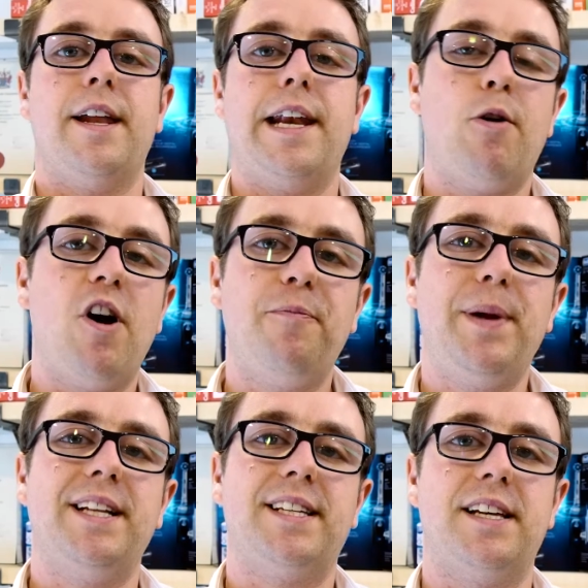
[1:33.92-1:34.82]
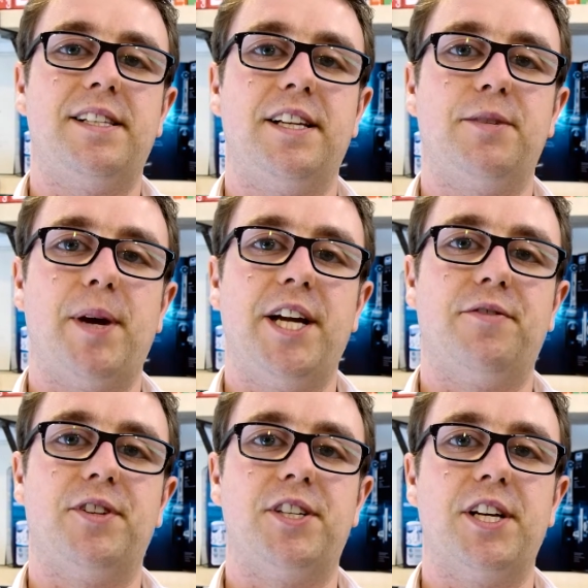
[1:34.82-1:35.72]
Now, I've been testing this
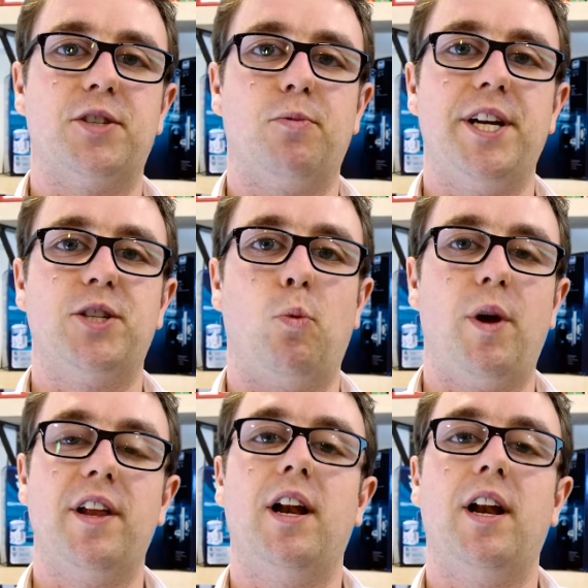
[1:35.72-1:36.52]
paste for 6 weeks with an